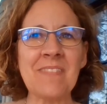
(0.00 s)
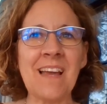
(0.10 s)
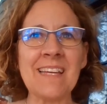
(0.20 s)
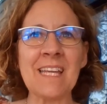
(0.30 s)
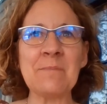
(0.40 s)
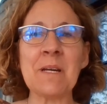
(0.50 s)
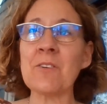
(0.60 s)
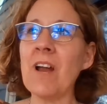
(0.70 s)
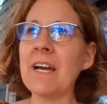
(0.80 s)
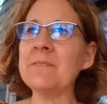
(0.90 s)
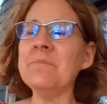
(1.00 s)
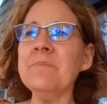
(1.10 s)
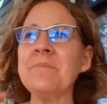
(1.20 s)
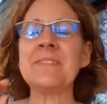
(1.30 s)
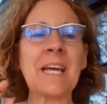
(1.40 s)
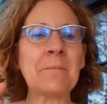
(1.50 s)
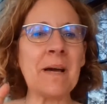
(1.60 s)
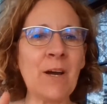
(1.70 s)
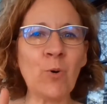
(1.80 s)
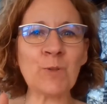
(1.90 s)
And I'm gonna cry. Like
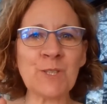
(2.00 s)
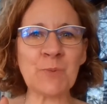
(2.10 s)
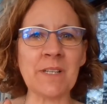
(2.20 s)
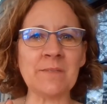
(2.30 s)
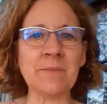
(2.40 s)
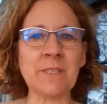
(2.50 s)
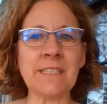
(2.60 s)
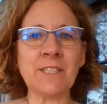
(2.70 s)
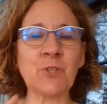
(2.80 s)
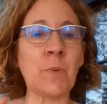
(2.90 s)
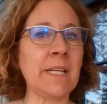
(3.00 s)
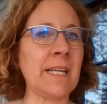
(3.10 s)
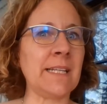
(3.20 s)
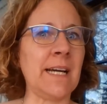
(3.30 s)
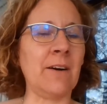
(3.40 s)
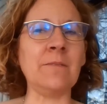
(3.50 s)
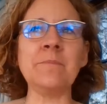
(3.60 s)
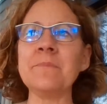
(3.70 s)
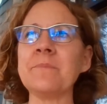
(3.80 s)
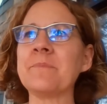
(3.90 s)
my oldest one, he's 29 now,
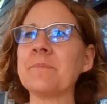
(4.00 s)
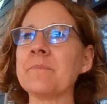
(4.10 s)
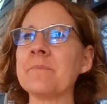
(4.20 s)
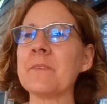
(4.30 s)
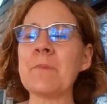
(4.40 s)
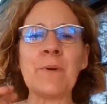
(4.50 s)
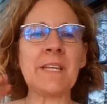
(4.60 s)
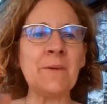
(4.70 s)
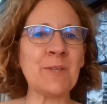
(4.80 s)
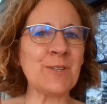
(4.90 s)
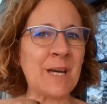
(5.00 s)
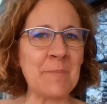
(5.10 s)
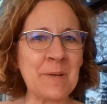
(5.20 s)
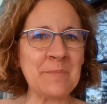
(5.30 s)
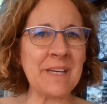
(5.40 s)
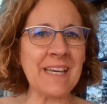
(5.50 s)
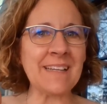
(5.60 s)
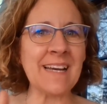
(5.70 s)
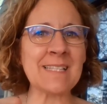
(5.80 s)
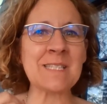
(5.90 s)
but when he would look up at me
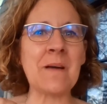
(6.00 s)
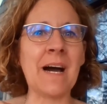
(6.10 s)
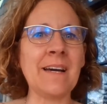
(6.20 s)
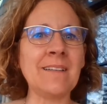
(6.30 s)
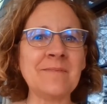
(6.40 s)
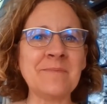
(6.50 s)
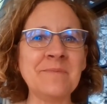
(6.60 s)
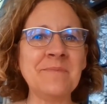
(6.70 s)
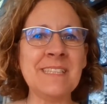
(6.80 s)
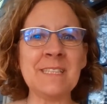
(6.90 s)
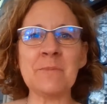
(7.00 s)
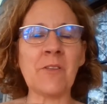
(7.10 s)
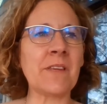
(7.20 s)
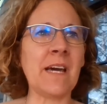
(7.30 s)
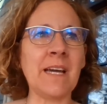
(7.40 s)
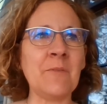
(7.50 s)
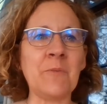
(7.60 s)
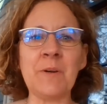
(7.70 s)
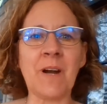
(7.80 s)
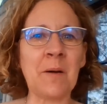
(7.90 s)
and smile in the middle of the night when
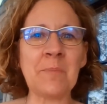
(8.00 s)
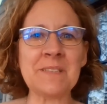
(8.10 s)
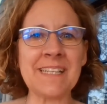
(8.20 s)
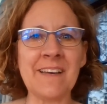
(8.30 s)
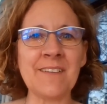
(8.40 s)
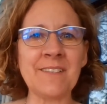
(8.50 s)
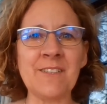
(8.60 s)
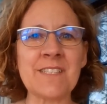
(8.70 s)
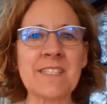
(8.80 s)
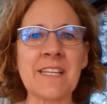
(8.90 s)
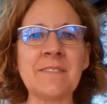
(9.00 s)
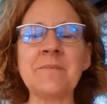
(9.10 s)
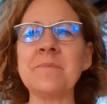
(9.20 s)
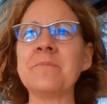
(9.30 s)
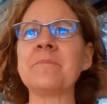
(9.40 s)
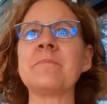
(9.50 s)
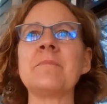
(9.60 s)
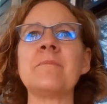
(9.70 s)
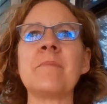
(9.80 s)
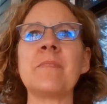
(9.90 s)
we were up together nursing,
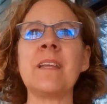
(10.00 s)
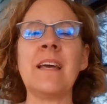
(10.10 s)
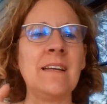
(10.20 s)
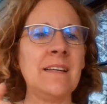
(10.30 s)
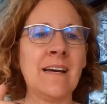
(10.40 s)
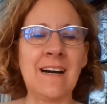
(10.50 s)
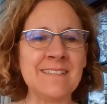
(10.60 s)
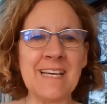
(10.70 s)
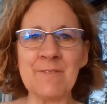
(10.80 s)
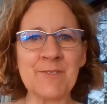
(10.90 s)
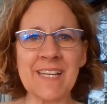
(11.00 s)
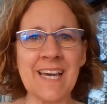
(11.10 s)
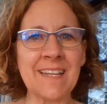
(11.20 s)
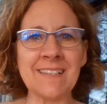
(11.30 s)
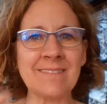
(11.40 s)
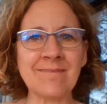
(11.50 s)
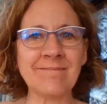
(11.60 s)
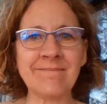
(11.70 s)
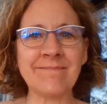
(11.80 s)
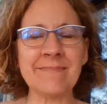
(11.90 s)
I'll never forget it.
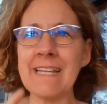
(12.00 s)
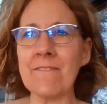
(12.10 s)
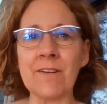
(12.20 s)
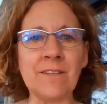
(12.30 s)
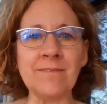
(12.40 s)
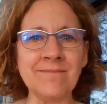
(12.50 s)
Never.